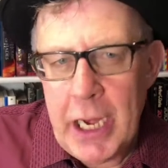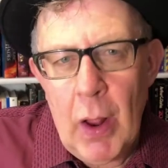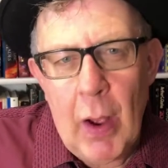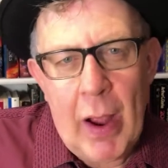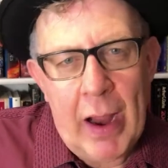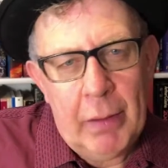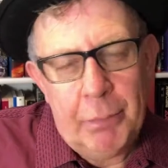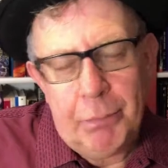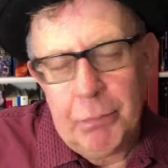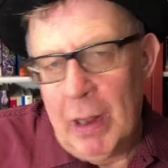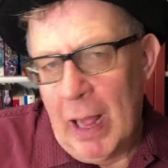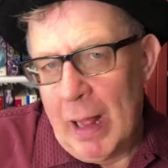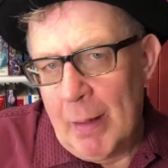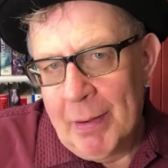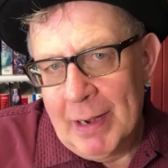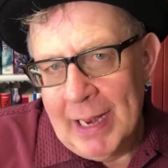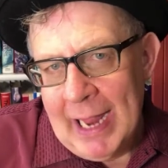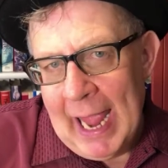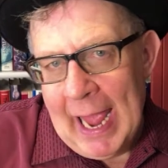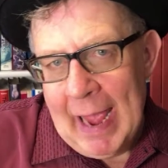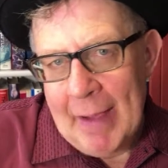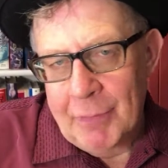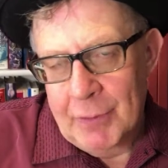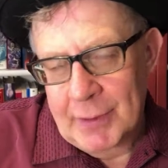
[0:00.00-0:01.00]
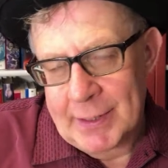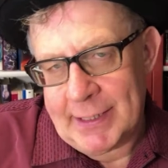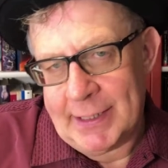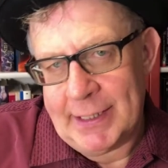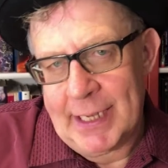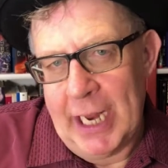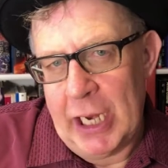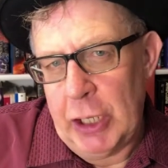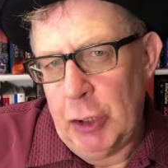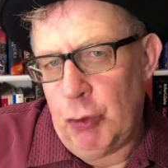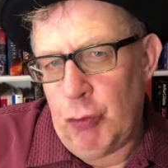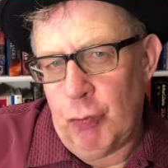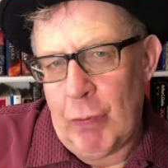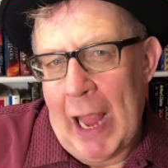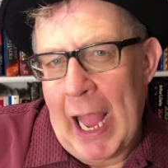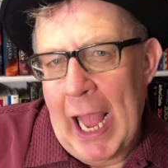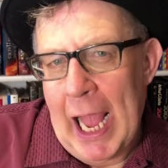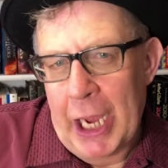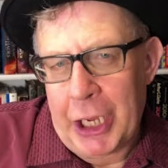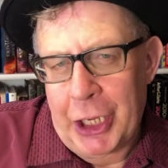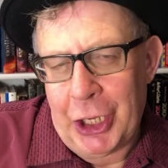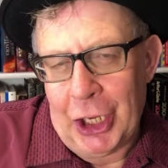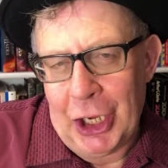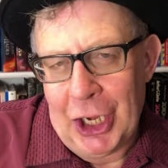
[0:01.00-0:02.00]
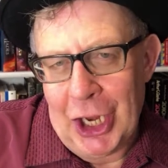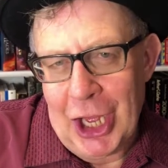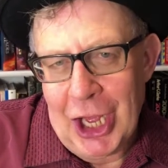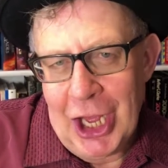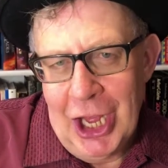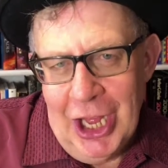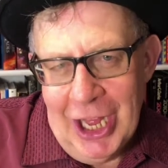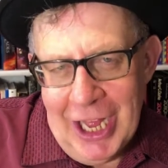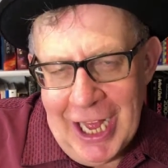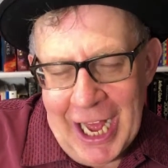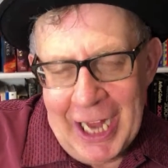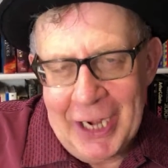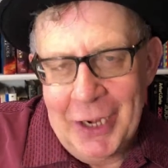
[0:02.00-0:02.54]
You know, I'd probably have to say Dracula.